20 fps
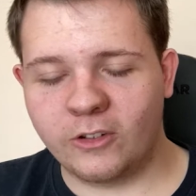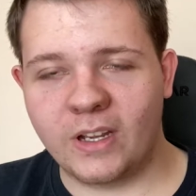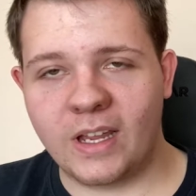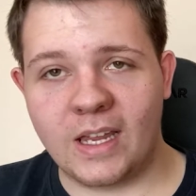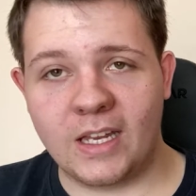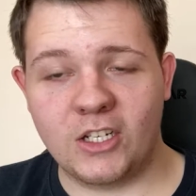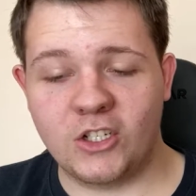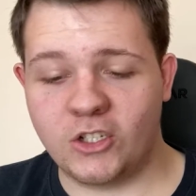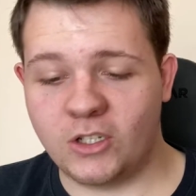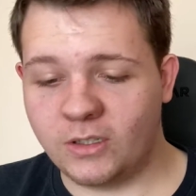
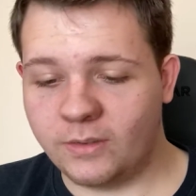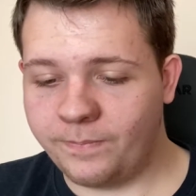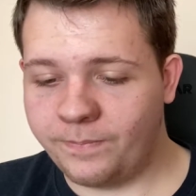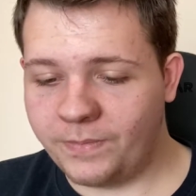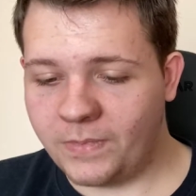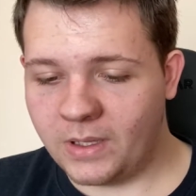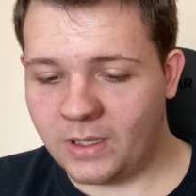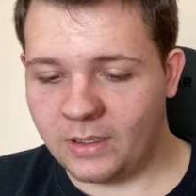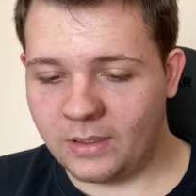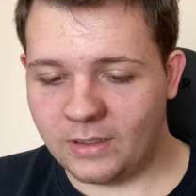engine,
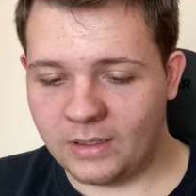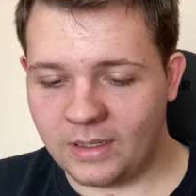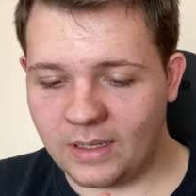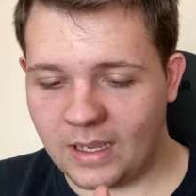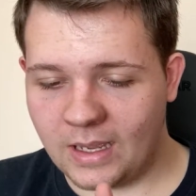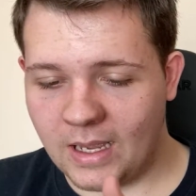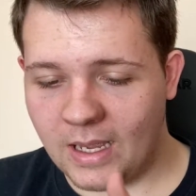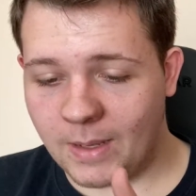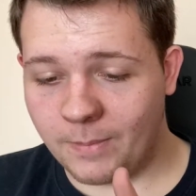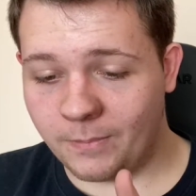
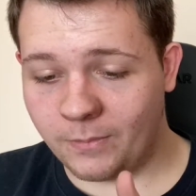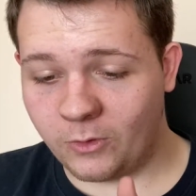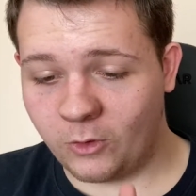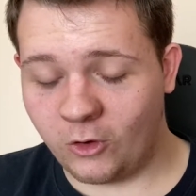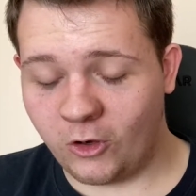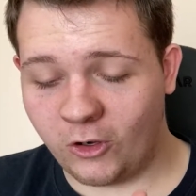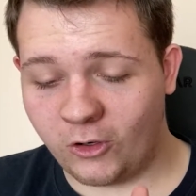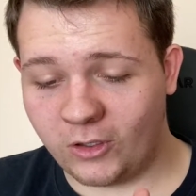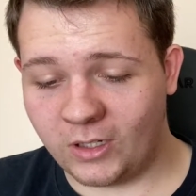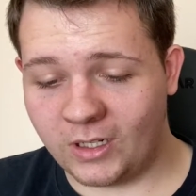
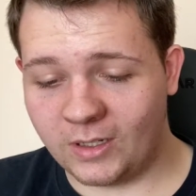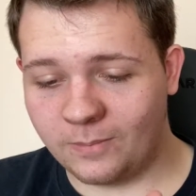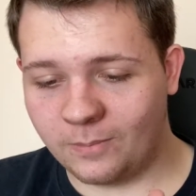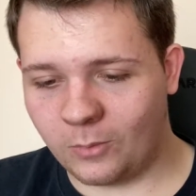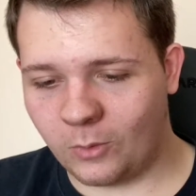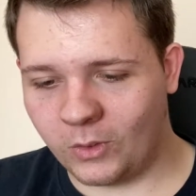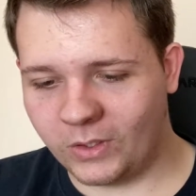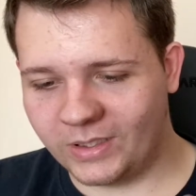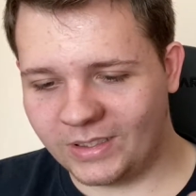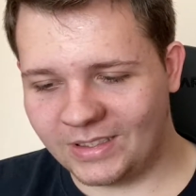
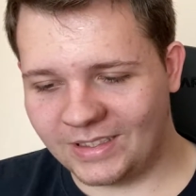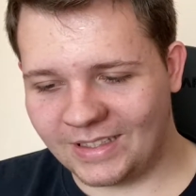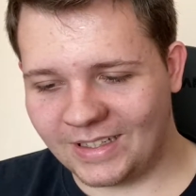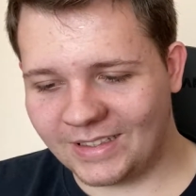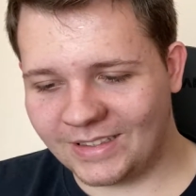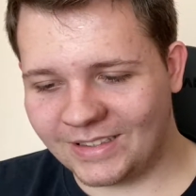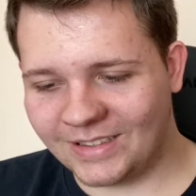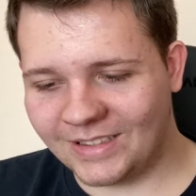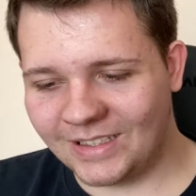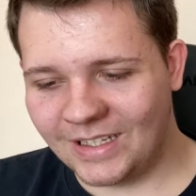
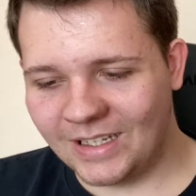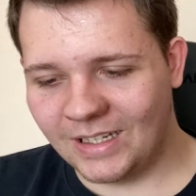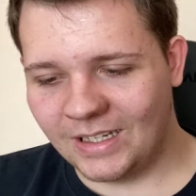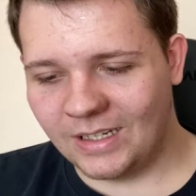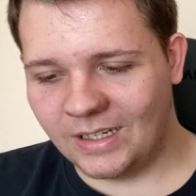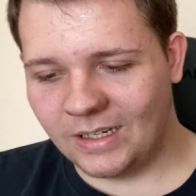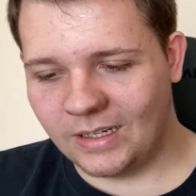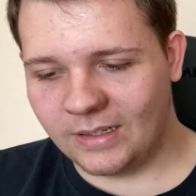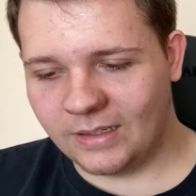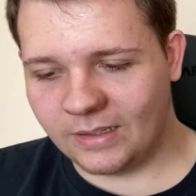13.6
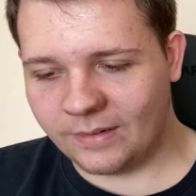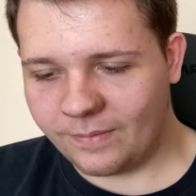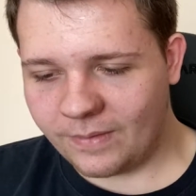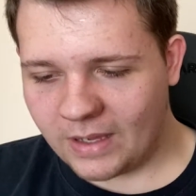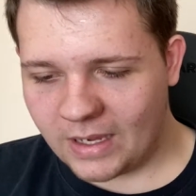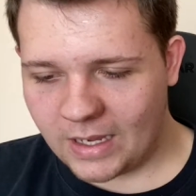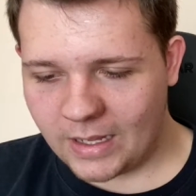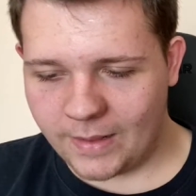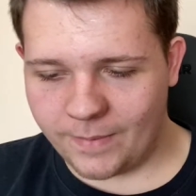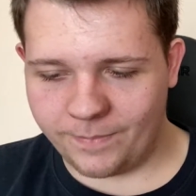
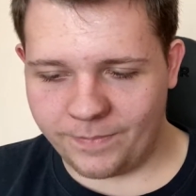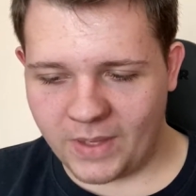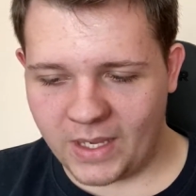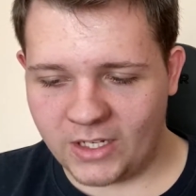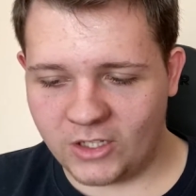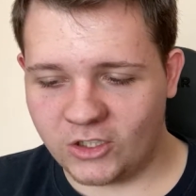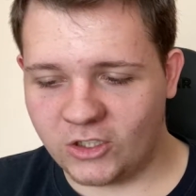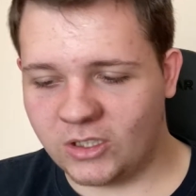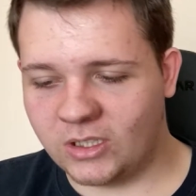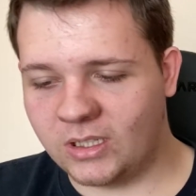
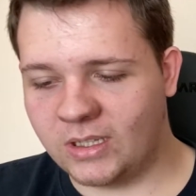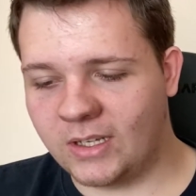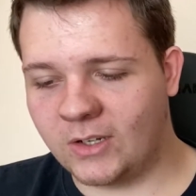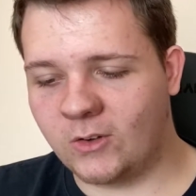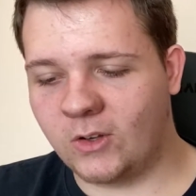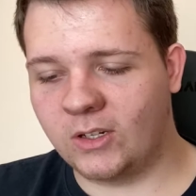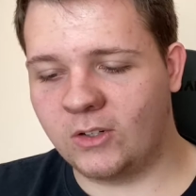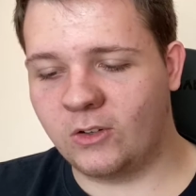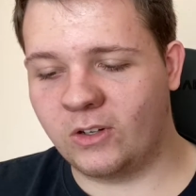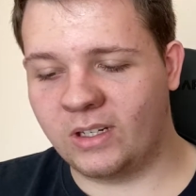inch
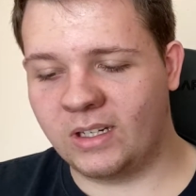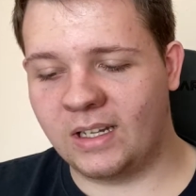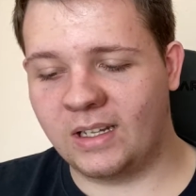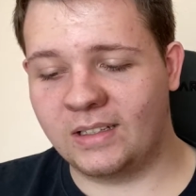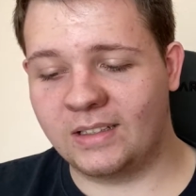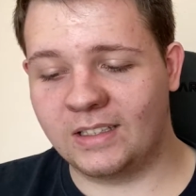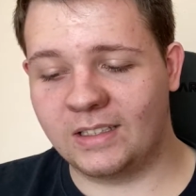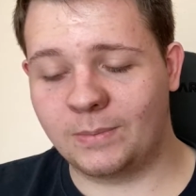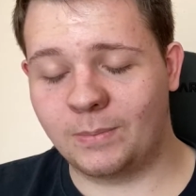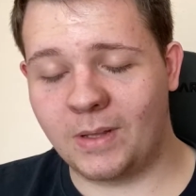liquid retina
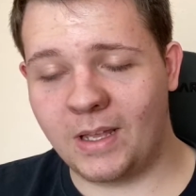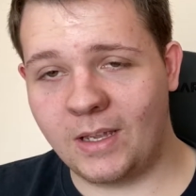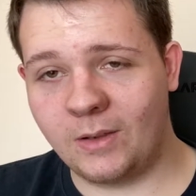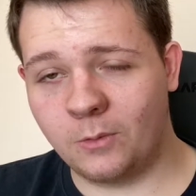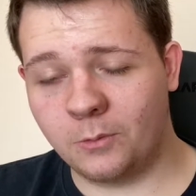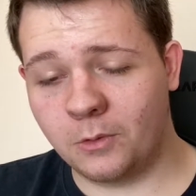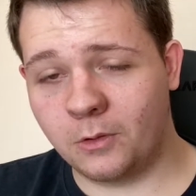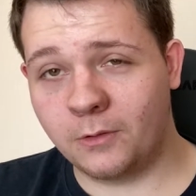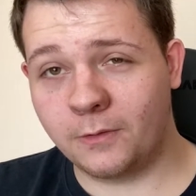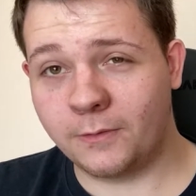display
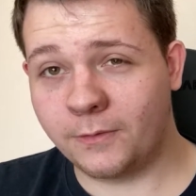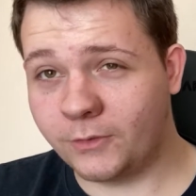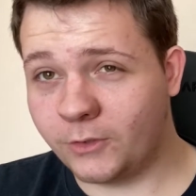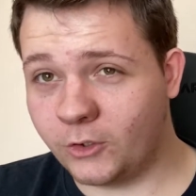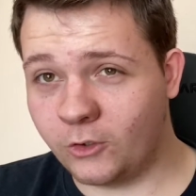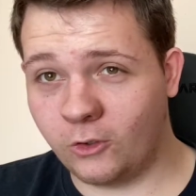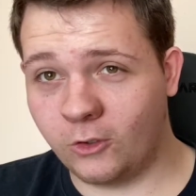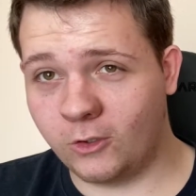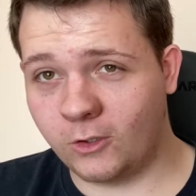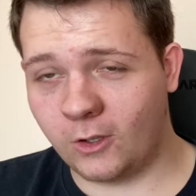with
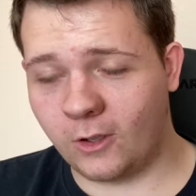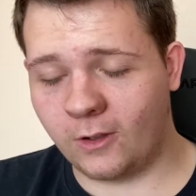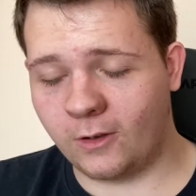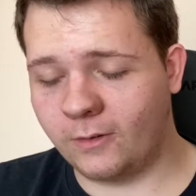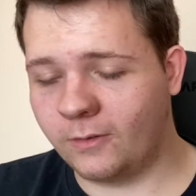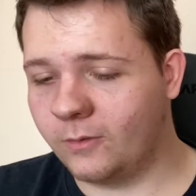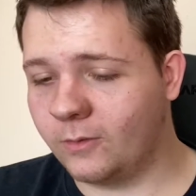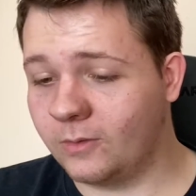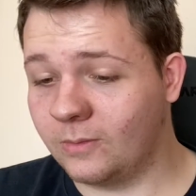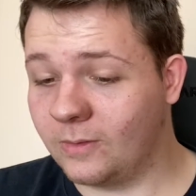True
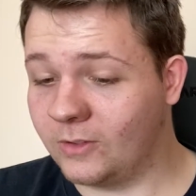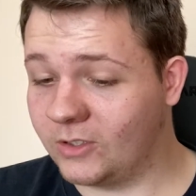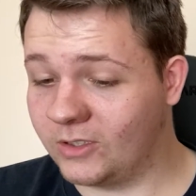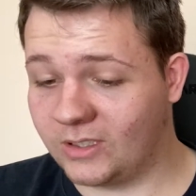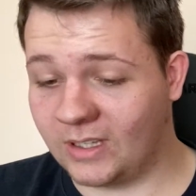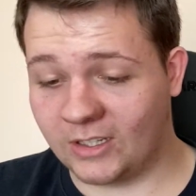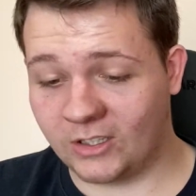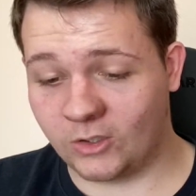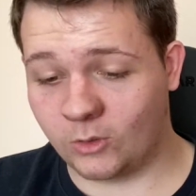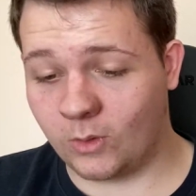Tone, which is
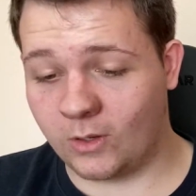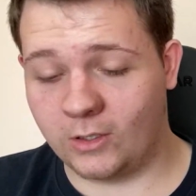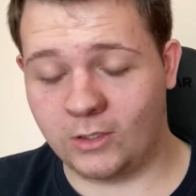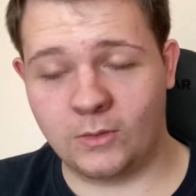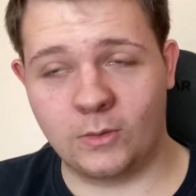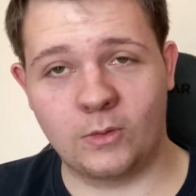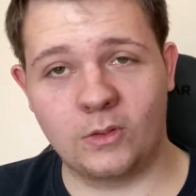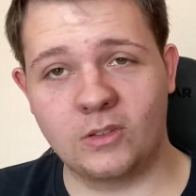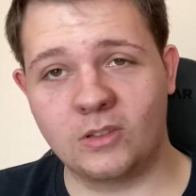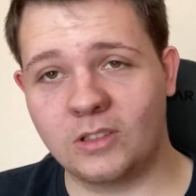actually quite
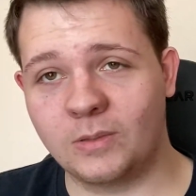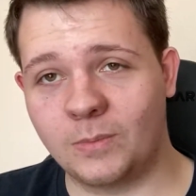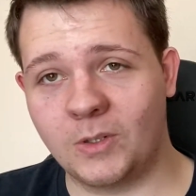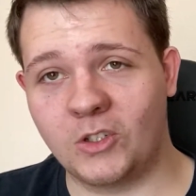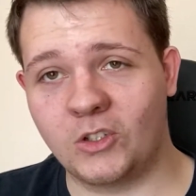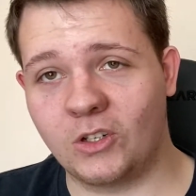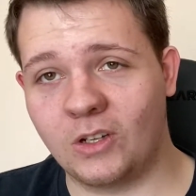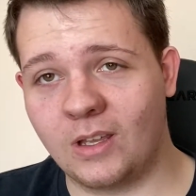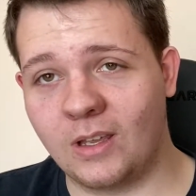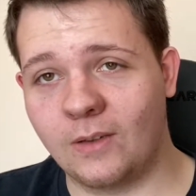useful,
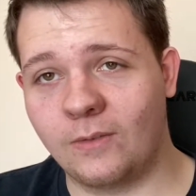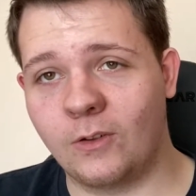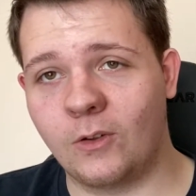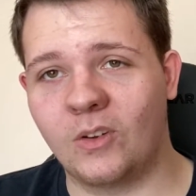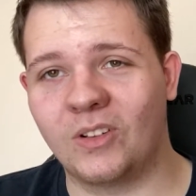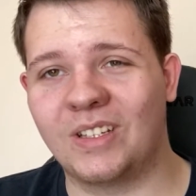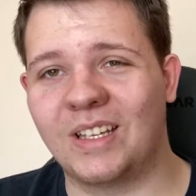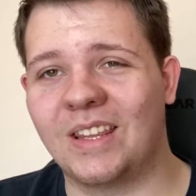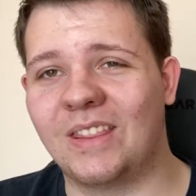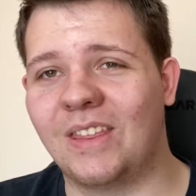especially if you
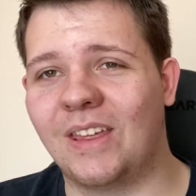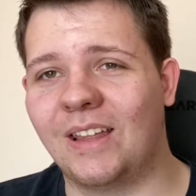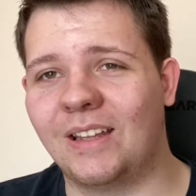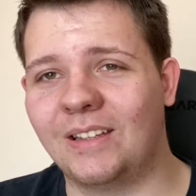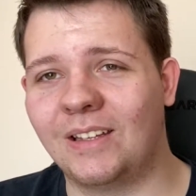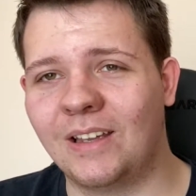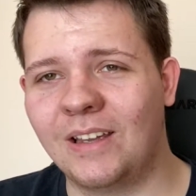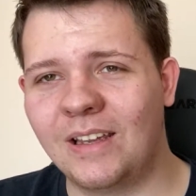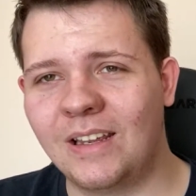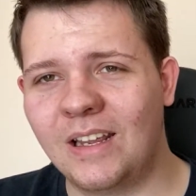want to get that
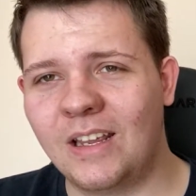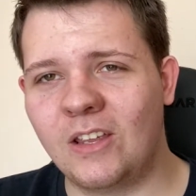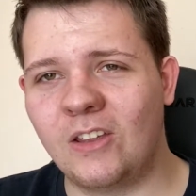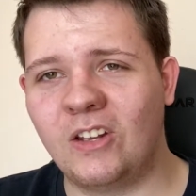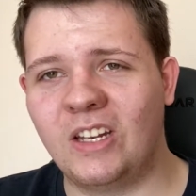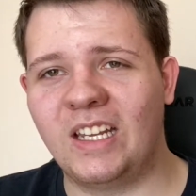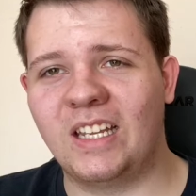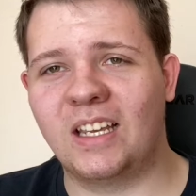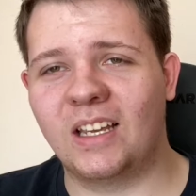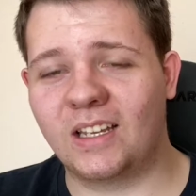
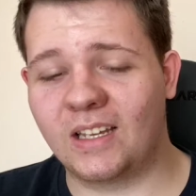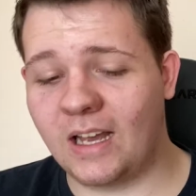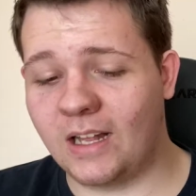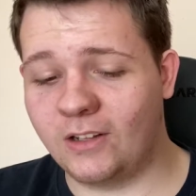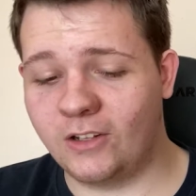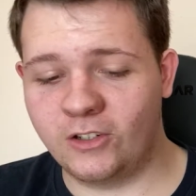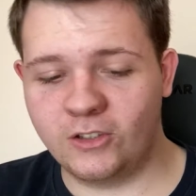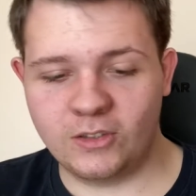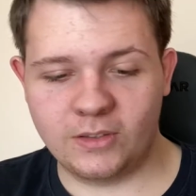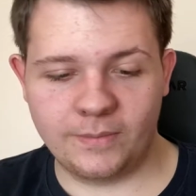unique
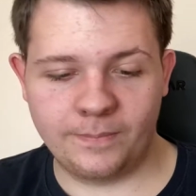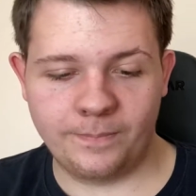colors.